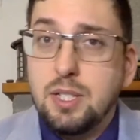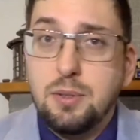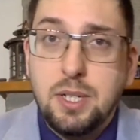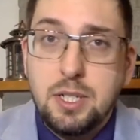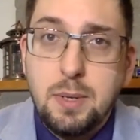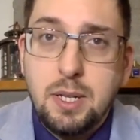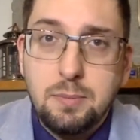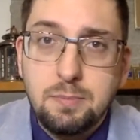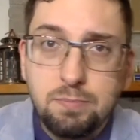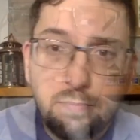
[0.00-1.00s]
let's try to
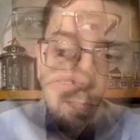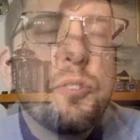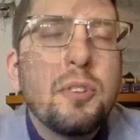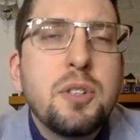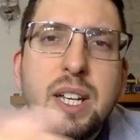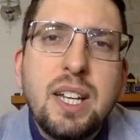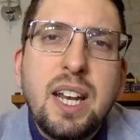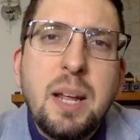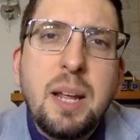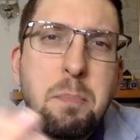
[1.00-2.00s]
smell. First thing that
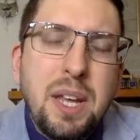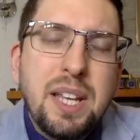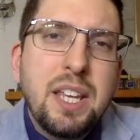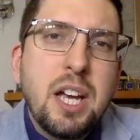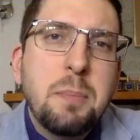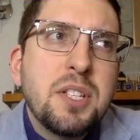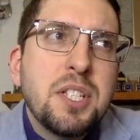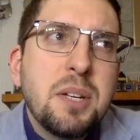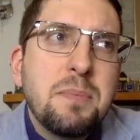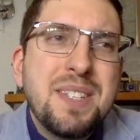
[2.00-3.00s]
I'm picking up,
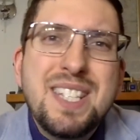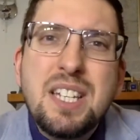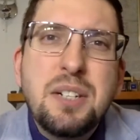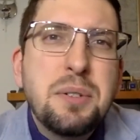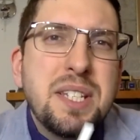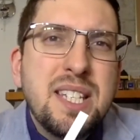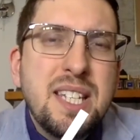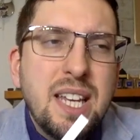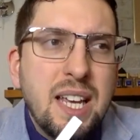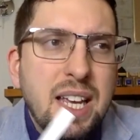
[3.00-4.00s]
some
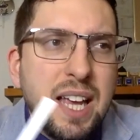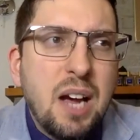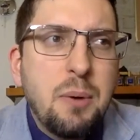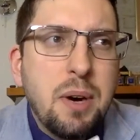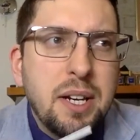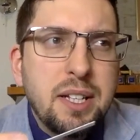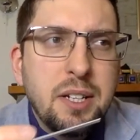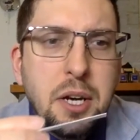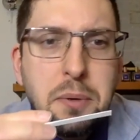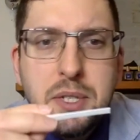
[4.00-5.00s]
citrusy aquatic
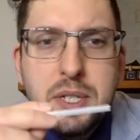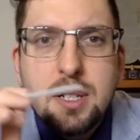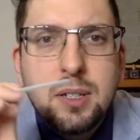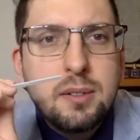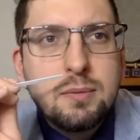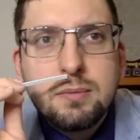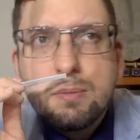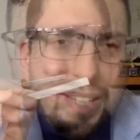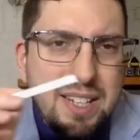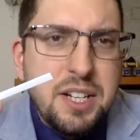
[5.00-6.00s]
notes.
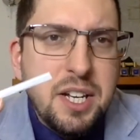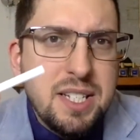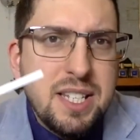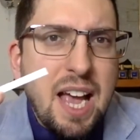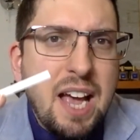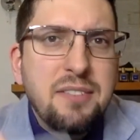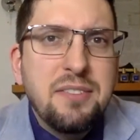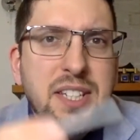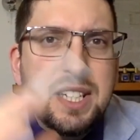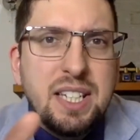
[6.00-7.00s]
It does have
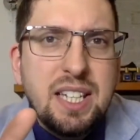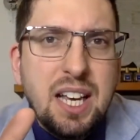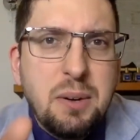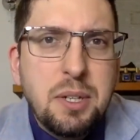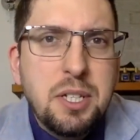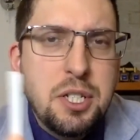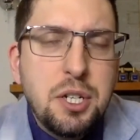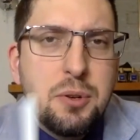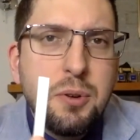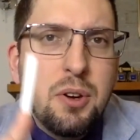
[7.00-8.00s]
the Acqua di
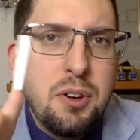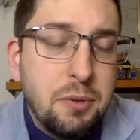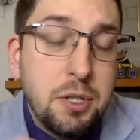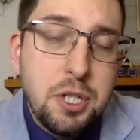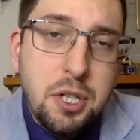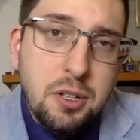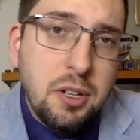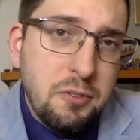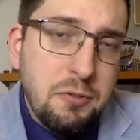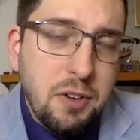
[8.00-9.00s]
Gio original
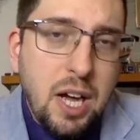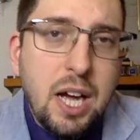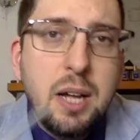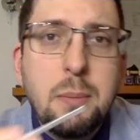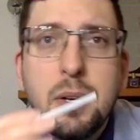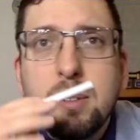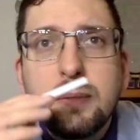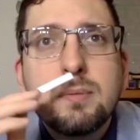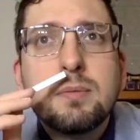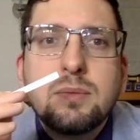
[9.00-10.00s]
vibe. I
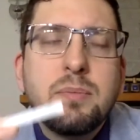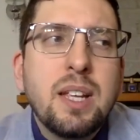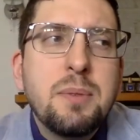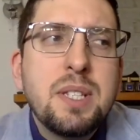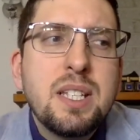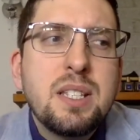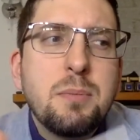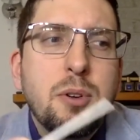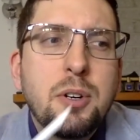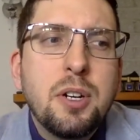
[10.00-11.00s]
would say it's
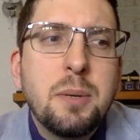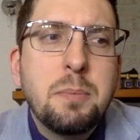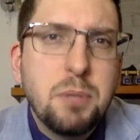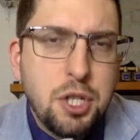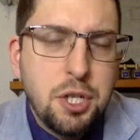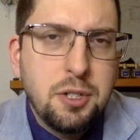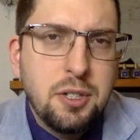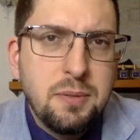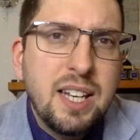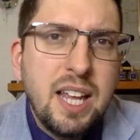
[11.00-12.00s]
more
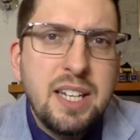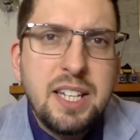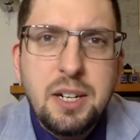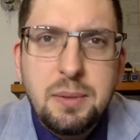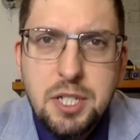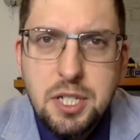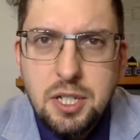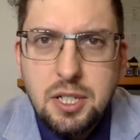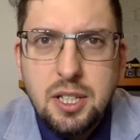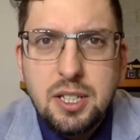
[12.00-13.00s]
mature than the
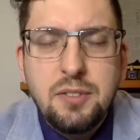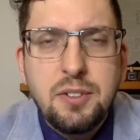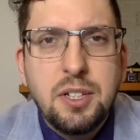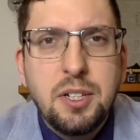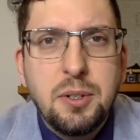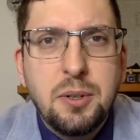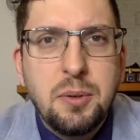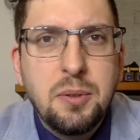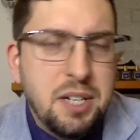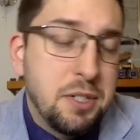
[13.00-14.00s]
original, even though the